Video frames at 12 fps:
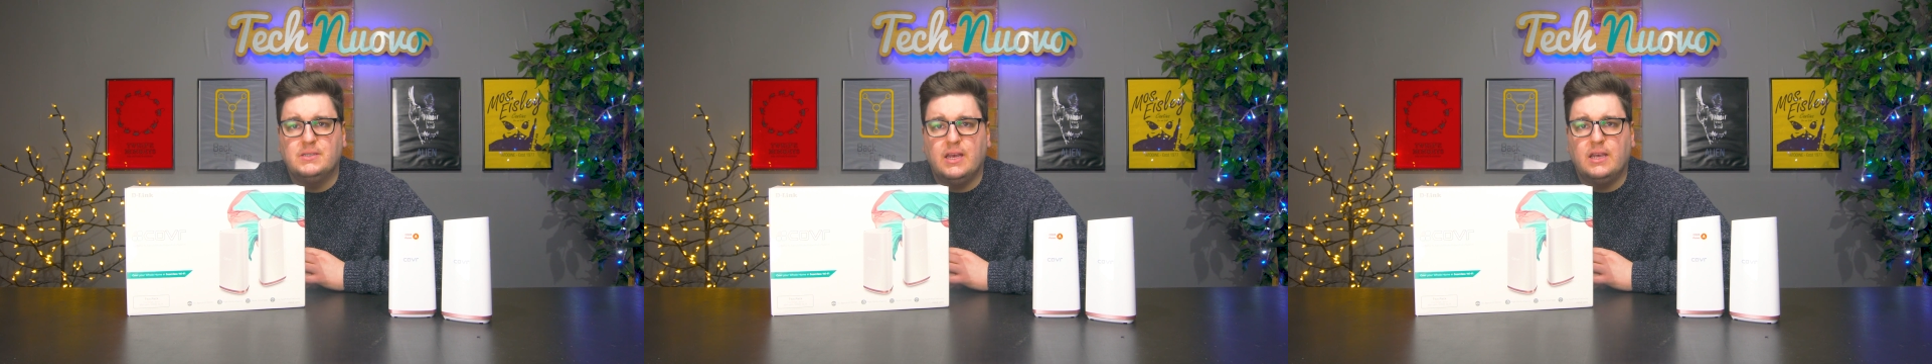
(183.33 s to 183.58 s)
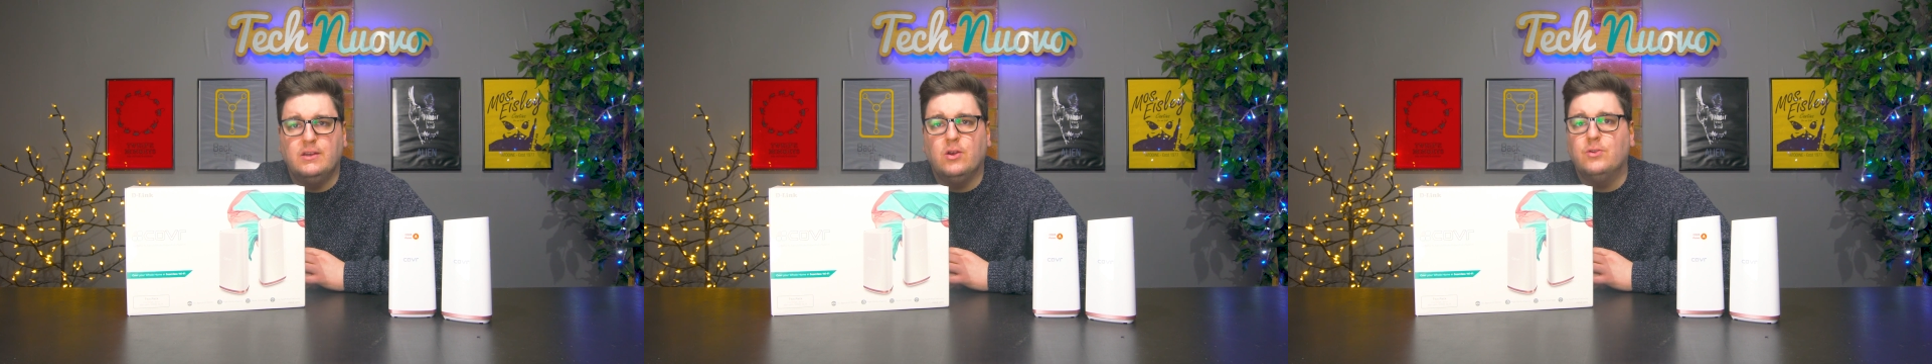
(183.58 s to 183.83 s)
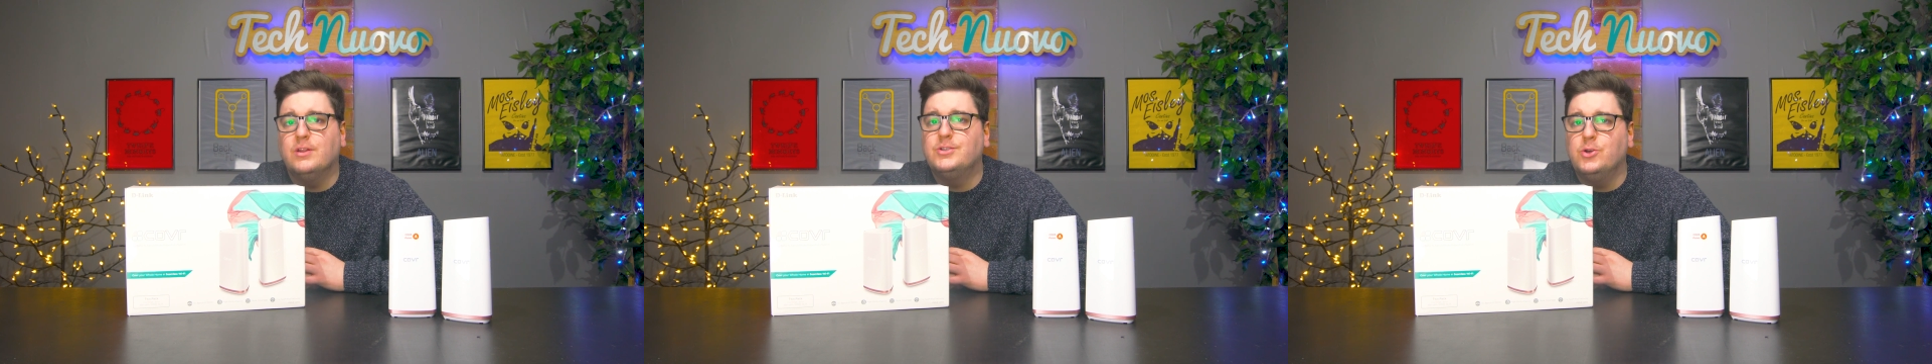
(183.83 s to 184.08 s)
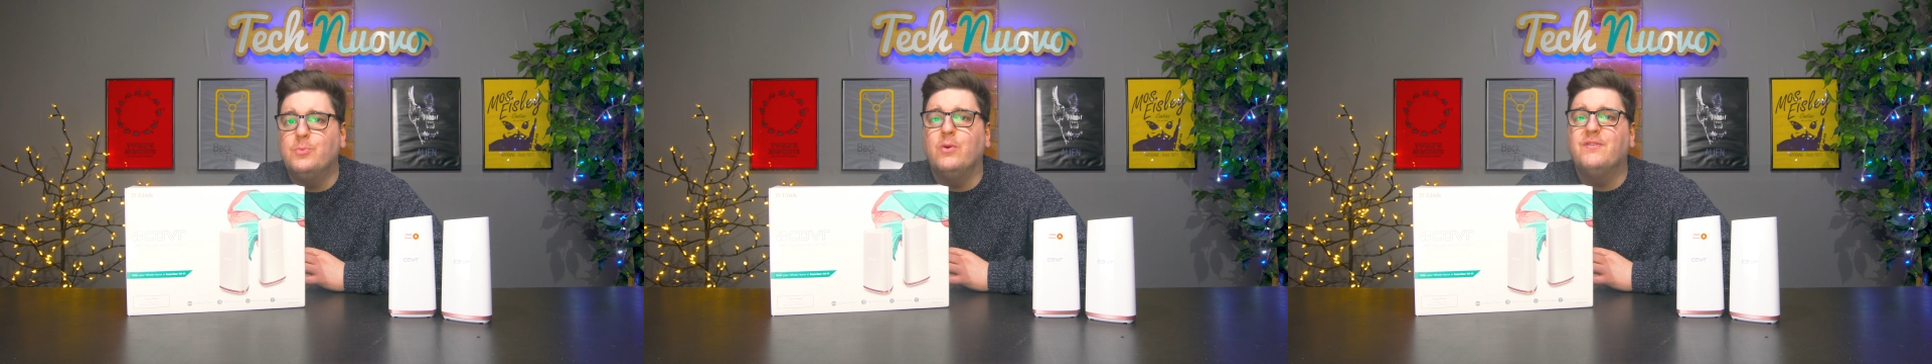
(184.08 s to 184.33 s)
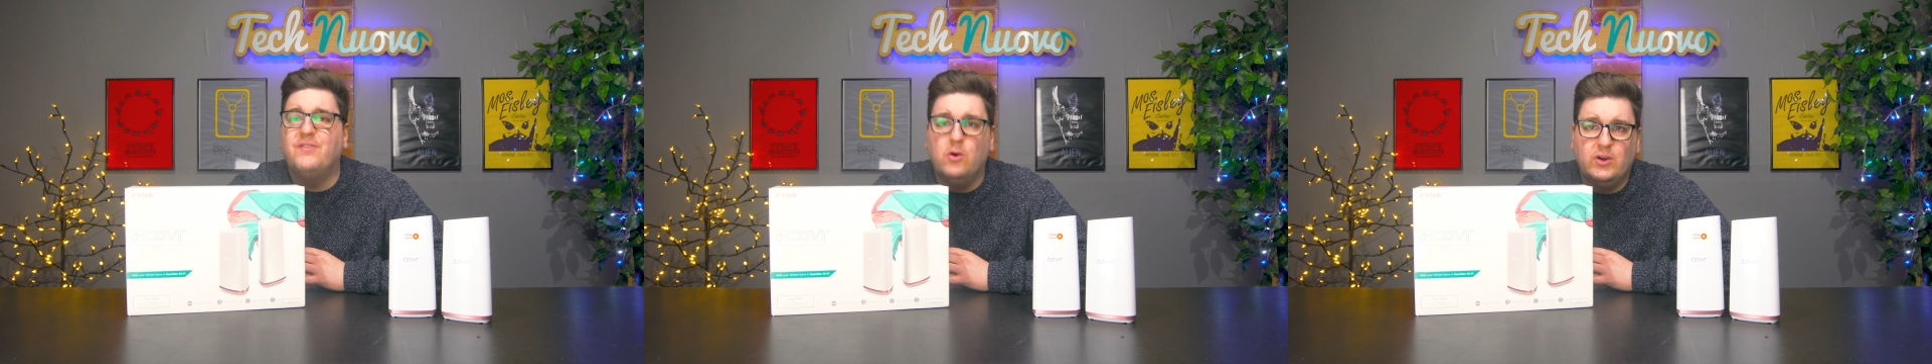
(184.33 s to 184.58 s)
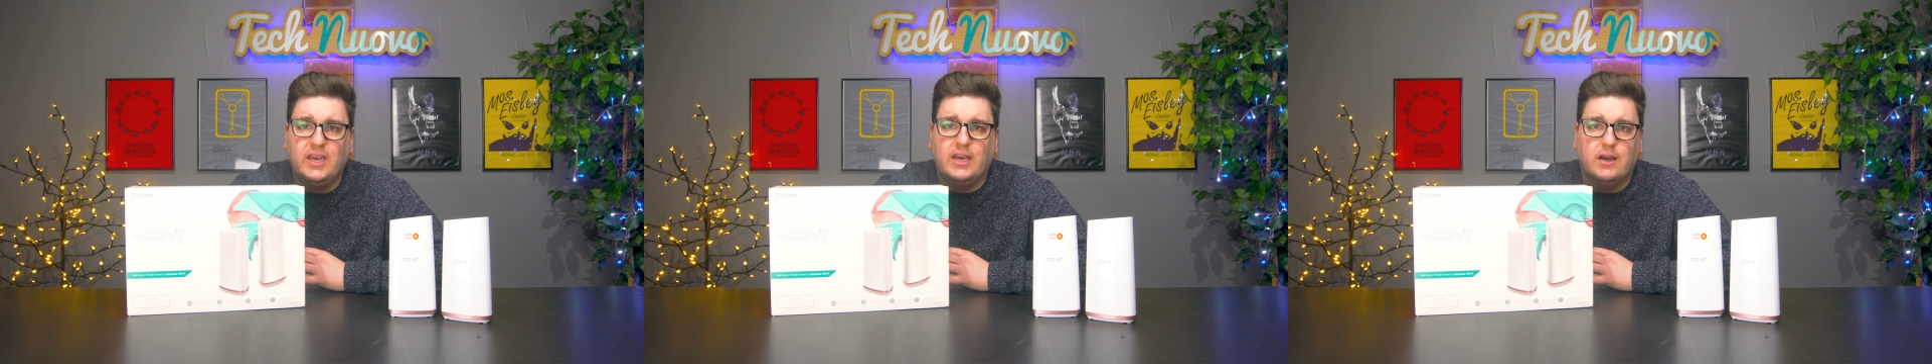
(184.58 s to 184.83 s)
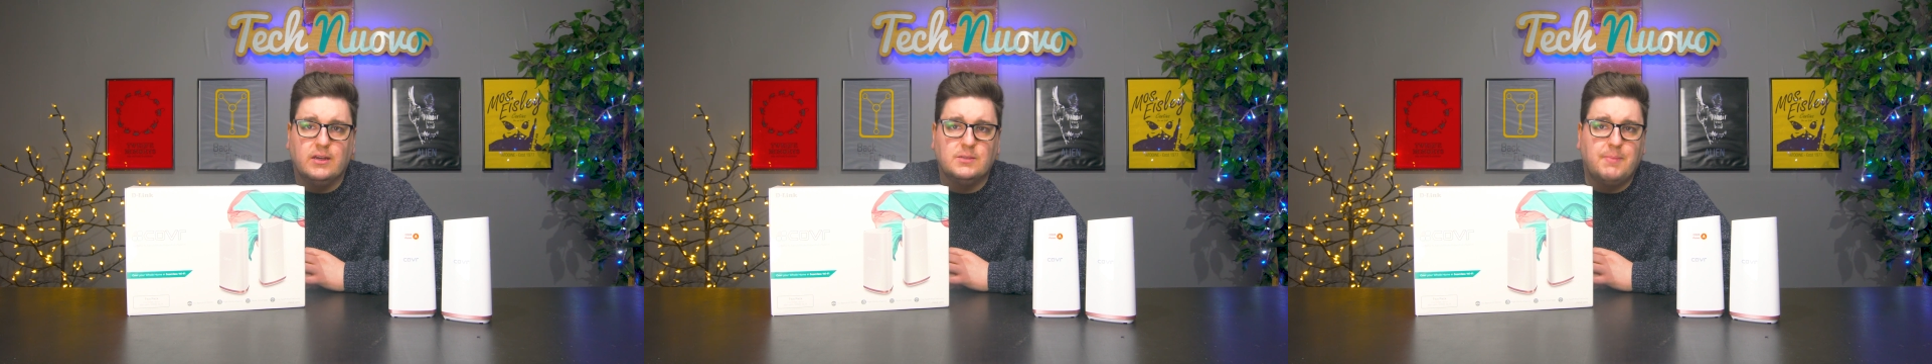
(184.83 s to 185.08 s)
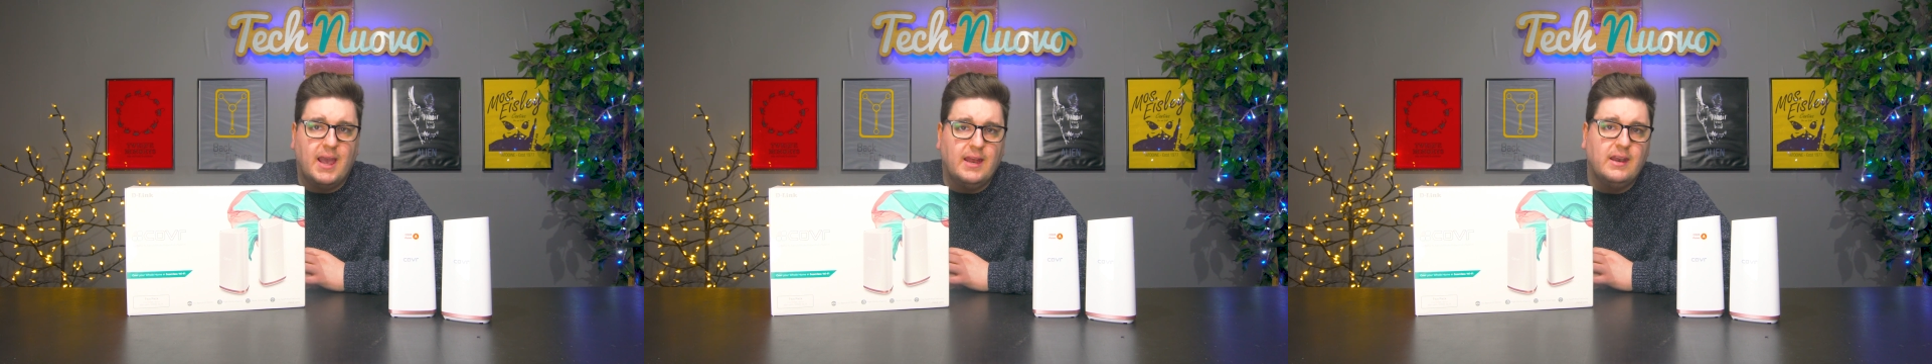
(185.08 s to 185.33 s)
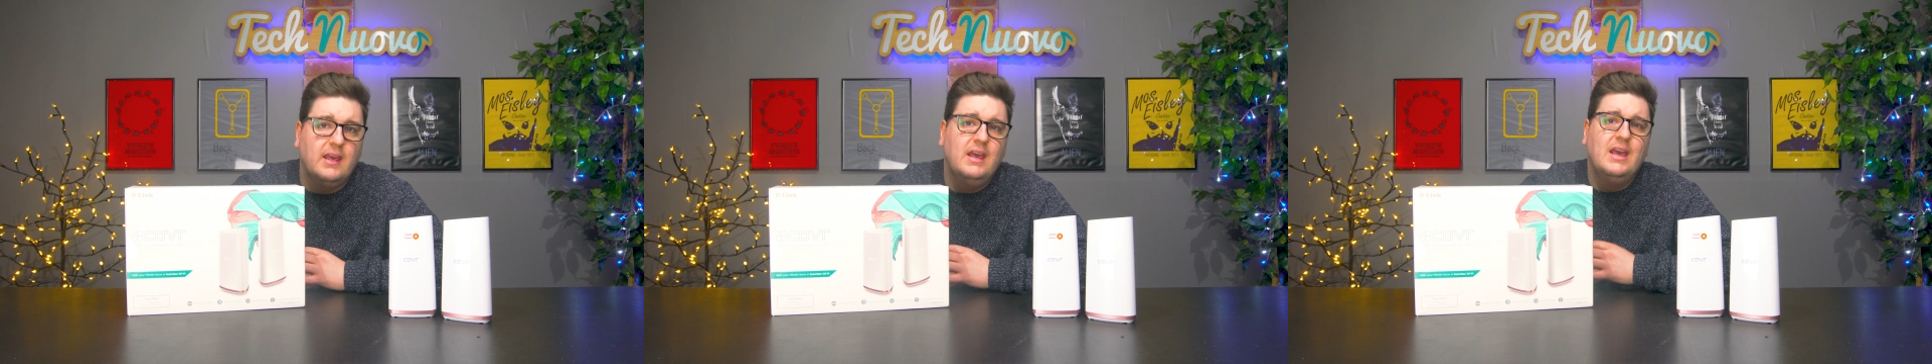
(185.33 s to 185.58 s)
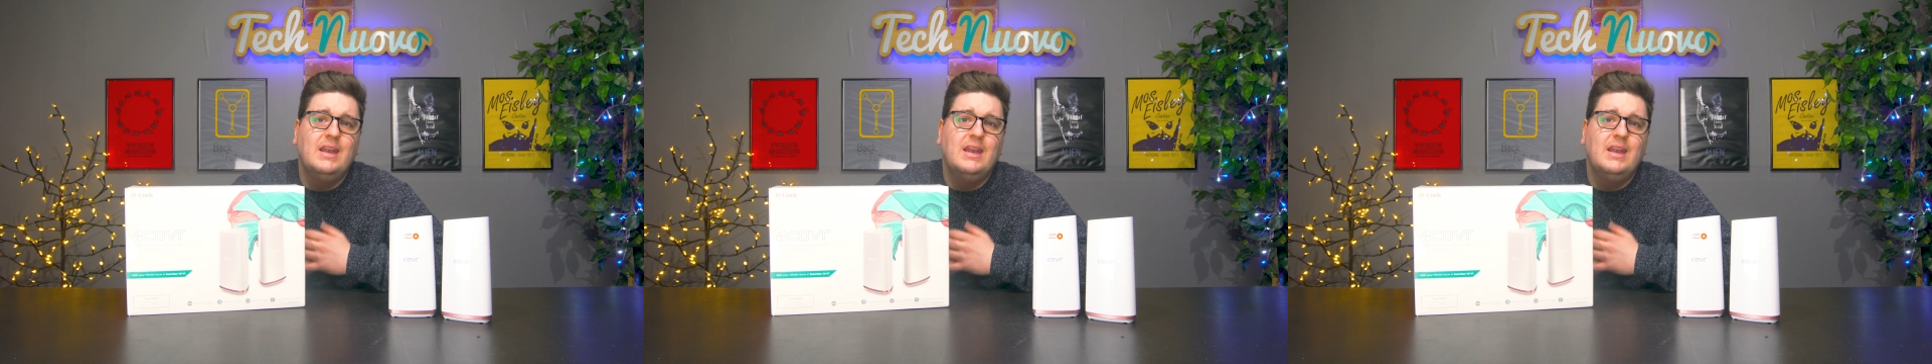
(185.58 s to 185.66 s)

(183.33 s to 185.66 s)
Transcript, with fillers: second on the 2.4 GHz band.